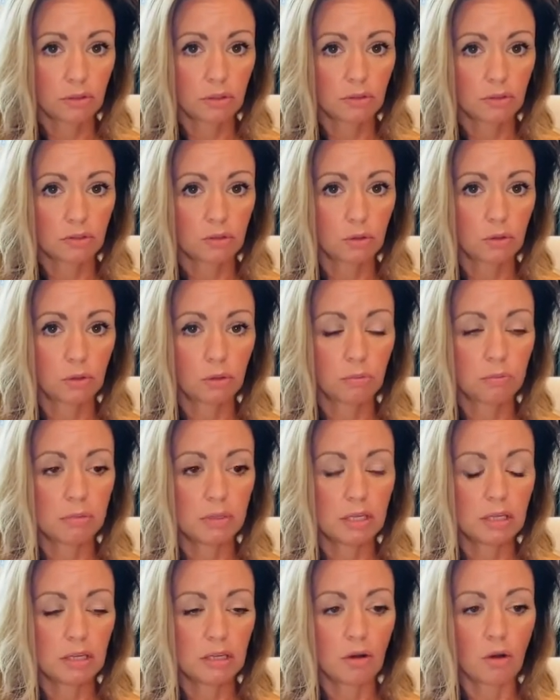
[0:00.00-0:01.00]
This could
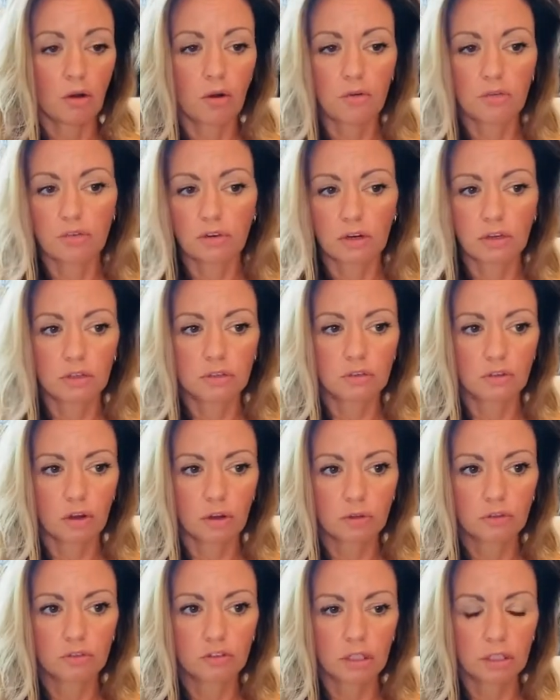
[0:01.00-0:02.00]
be
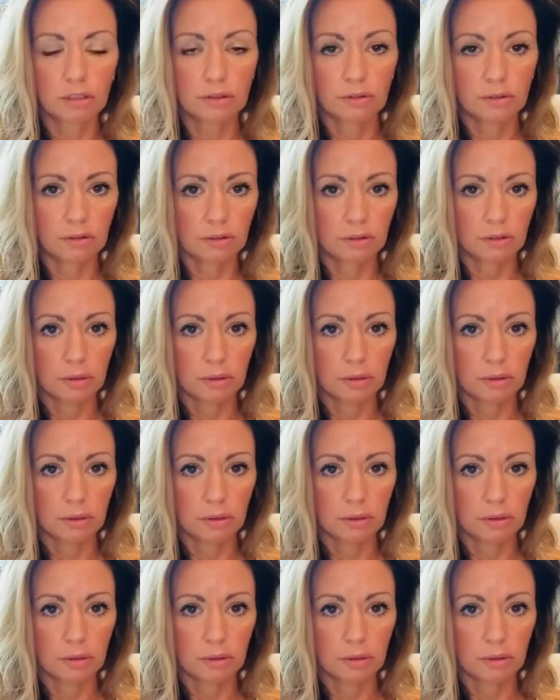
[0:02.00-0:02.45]
overindulgence.